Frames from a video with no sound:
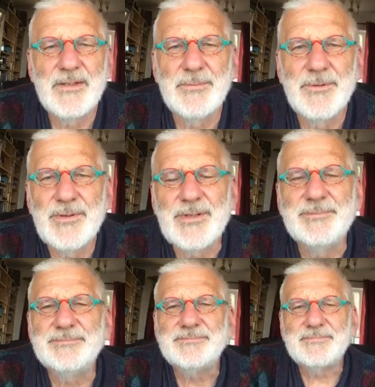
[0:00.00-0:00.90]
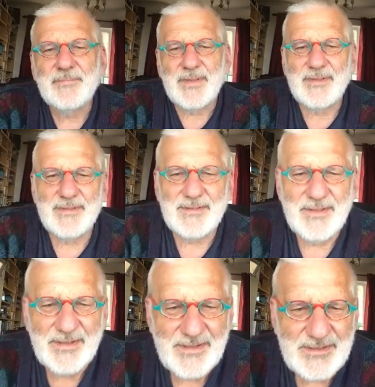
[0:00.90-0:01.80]
Good morning.
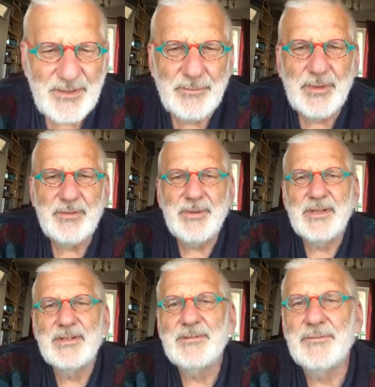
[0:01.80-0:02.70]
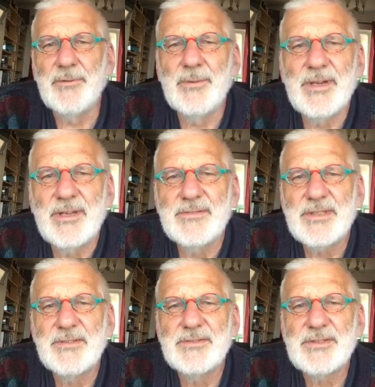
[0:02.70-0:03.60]
So, in one of my former lives,
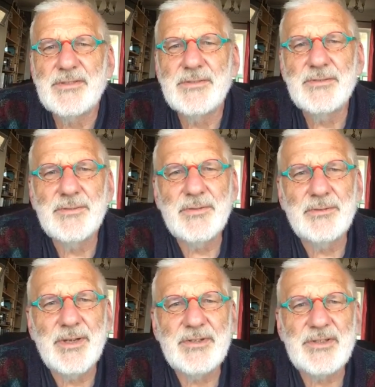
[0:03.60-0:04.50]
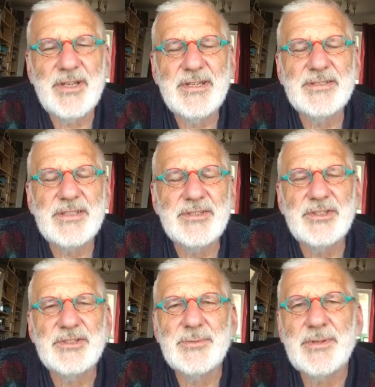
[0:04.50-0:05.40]
I used to run training
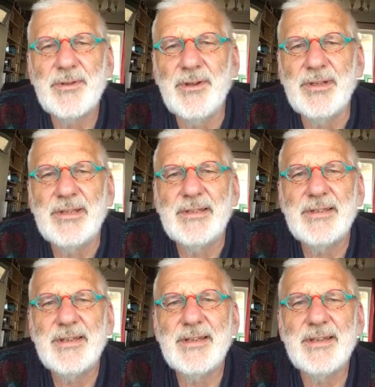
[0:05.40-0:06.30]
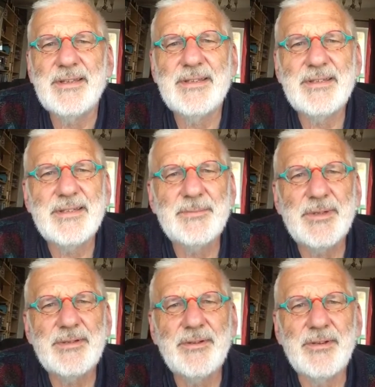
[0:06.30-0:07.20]
sessions with a colleague, and
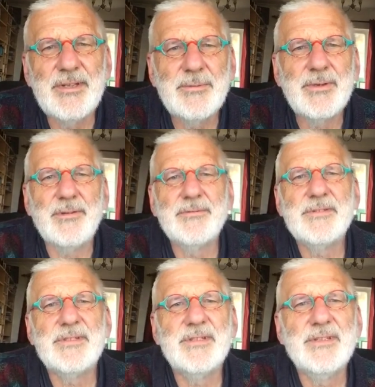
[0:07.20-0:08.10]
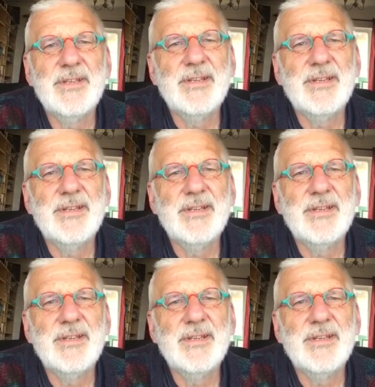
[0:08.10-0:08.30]
my colleague would often